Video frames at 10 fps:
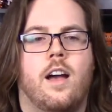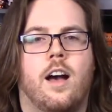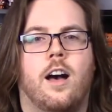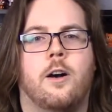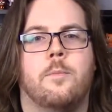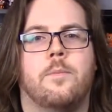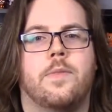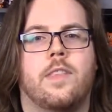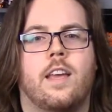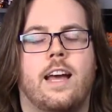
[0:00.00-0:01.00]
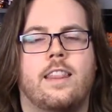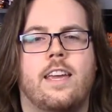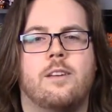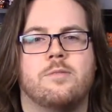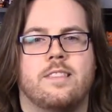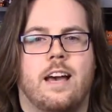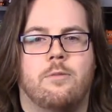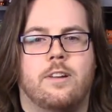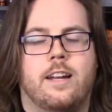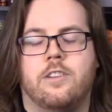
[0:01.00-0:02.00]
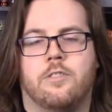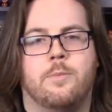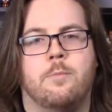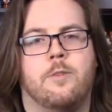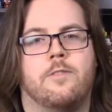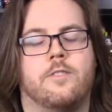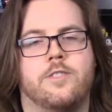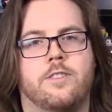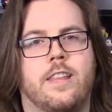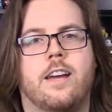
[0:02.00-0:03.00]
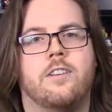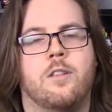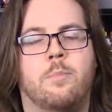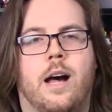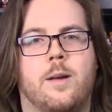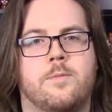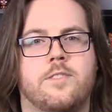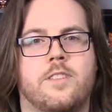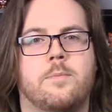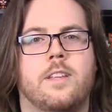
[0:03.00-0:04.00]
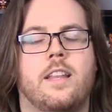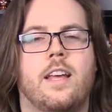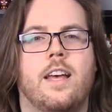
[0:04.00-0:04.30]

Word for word: Um, I think it was that one, I don't remember for sure, that or the Pops or something,